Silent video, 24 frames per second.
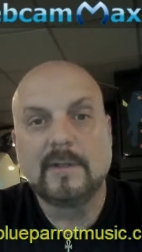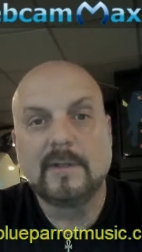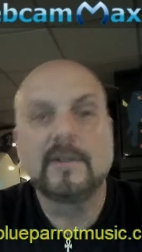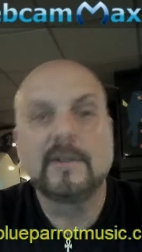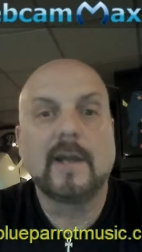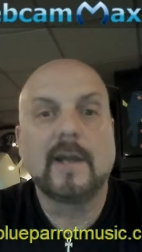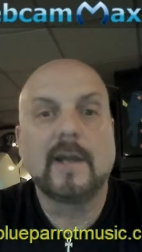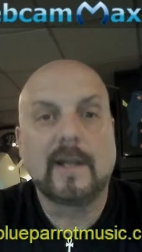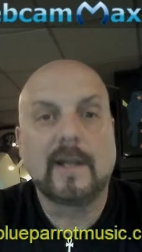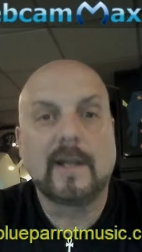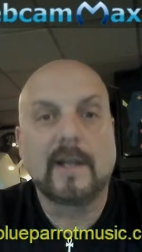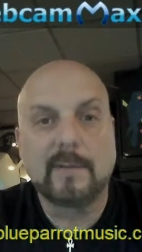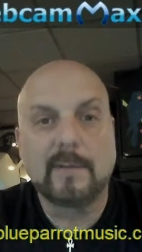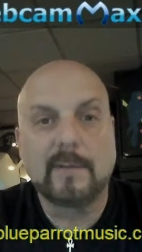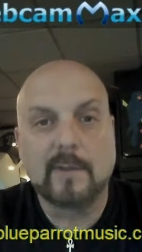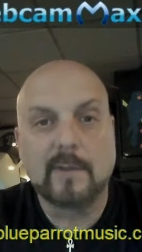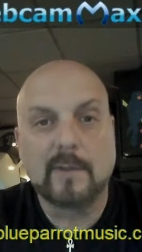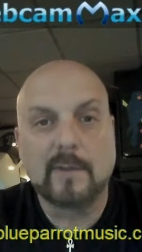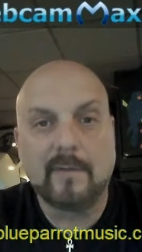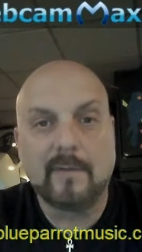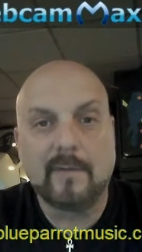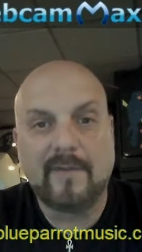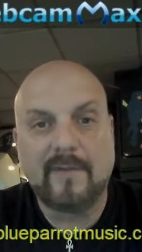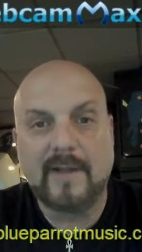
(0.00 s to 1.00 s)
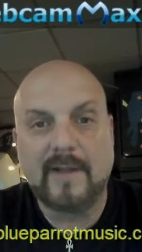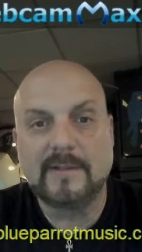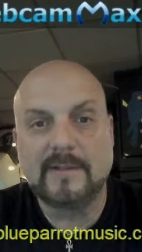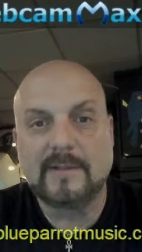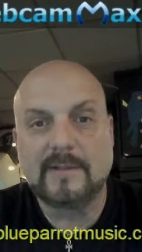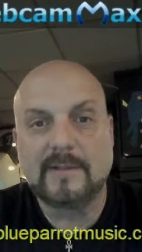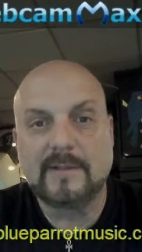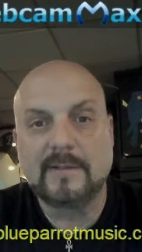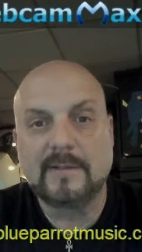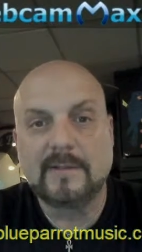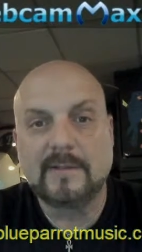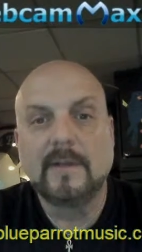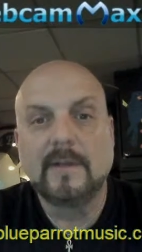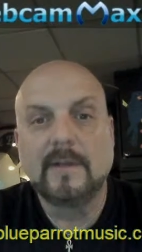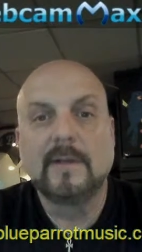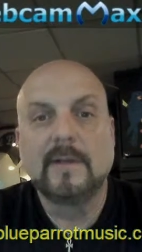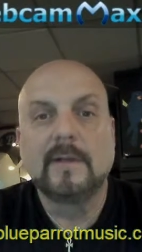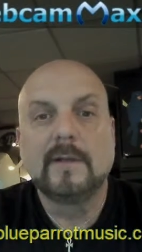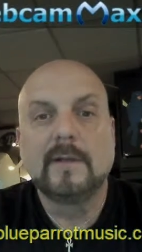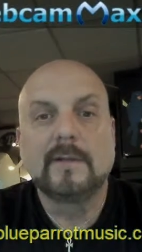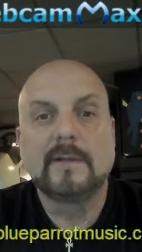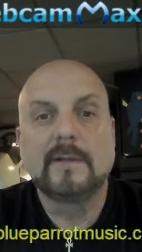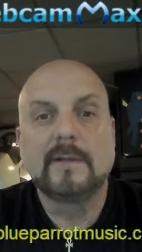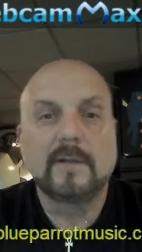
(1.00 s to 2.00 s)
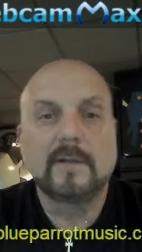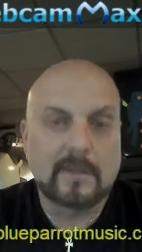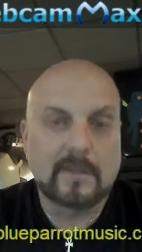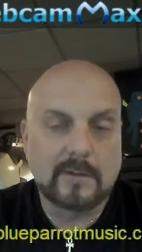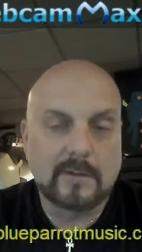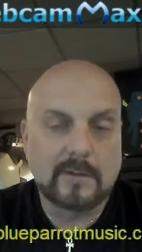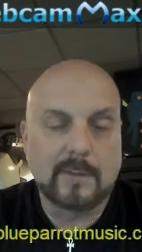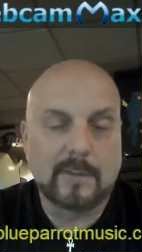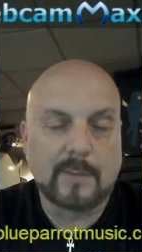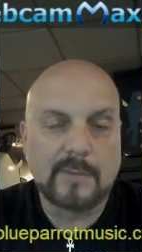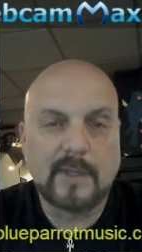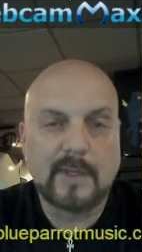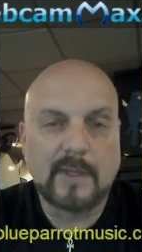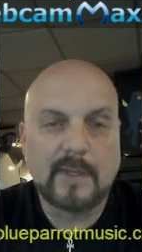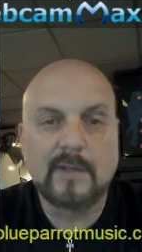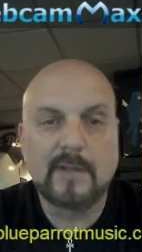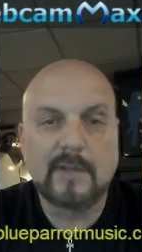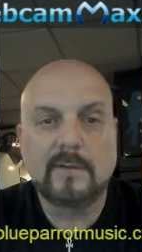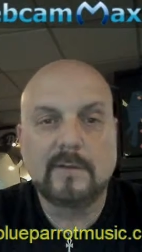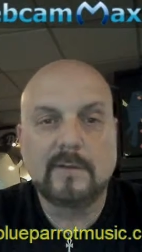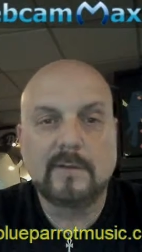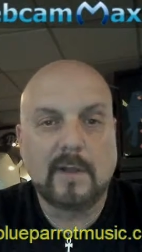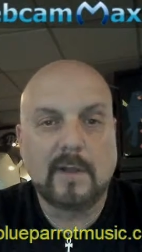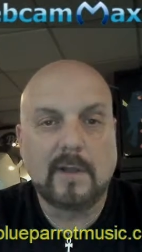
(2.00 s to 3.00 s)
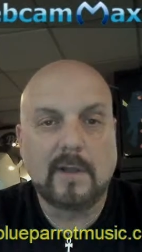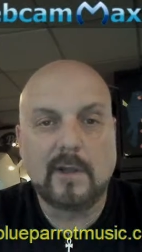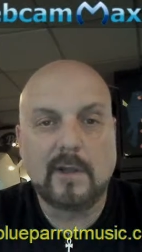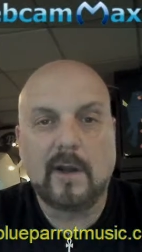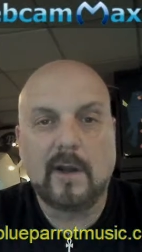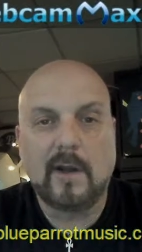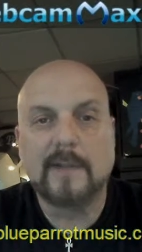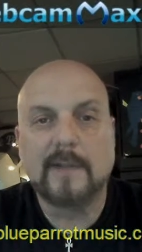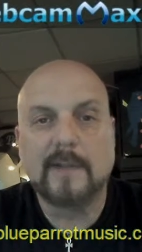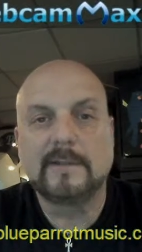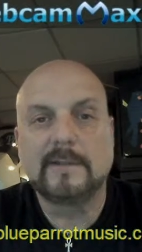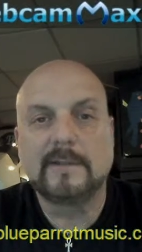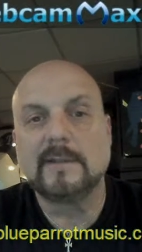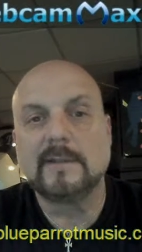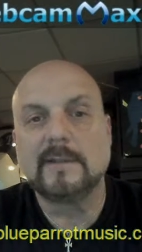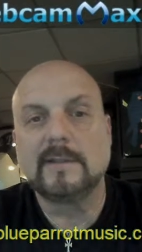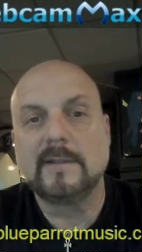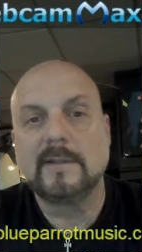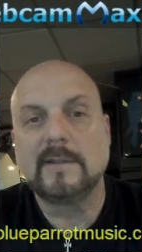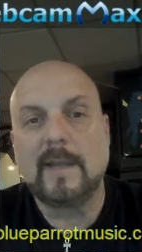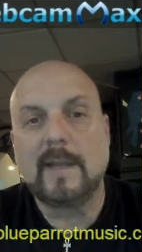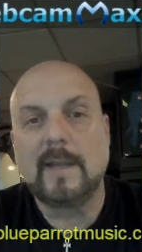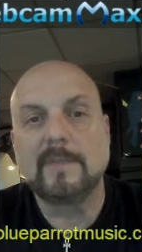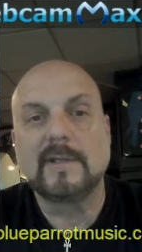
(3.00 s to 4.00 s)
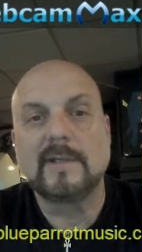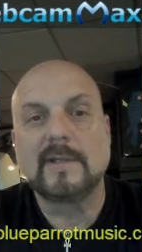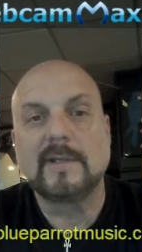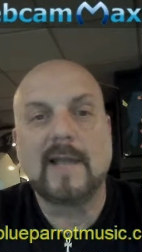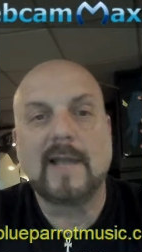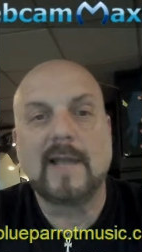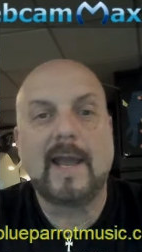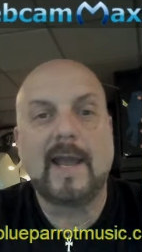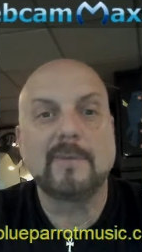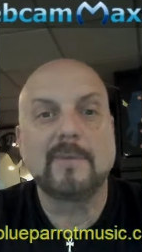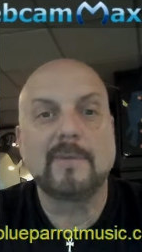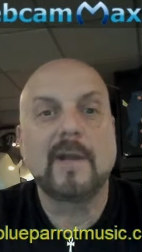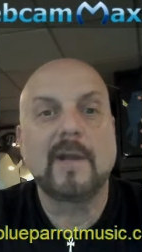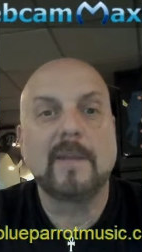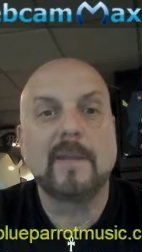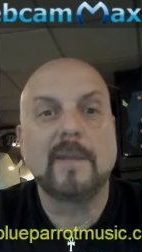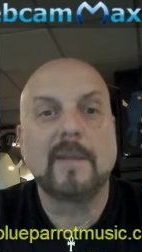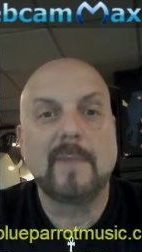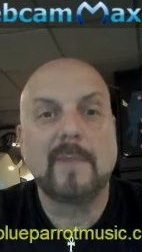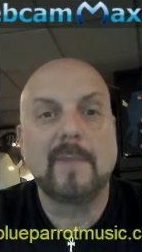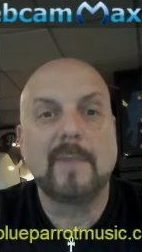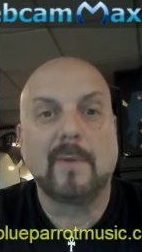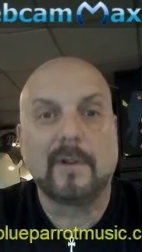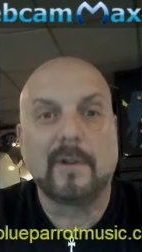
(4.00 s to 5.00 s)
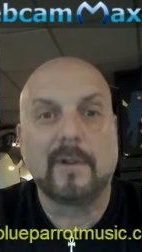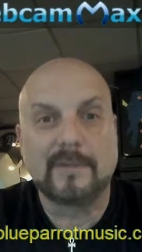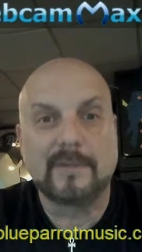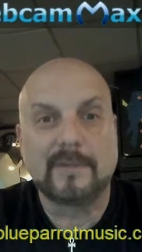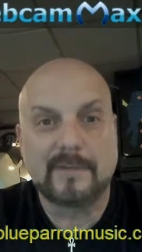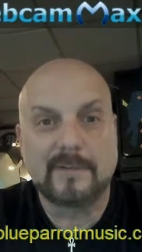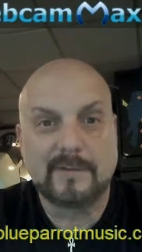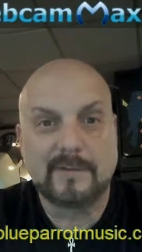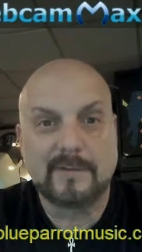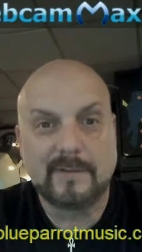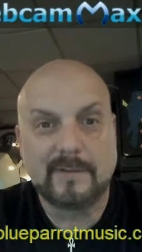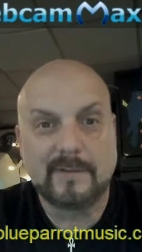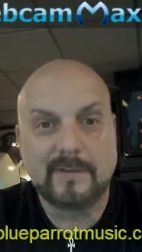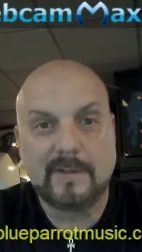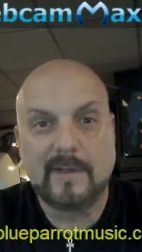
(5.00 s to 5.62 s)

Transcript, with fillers: Johnny climbs over the fence, jumps in the other yard, sees his neighbor, says, "Hi, I'm Johnny Big Balls."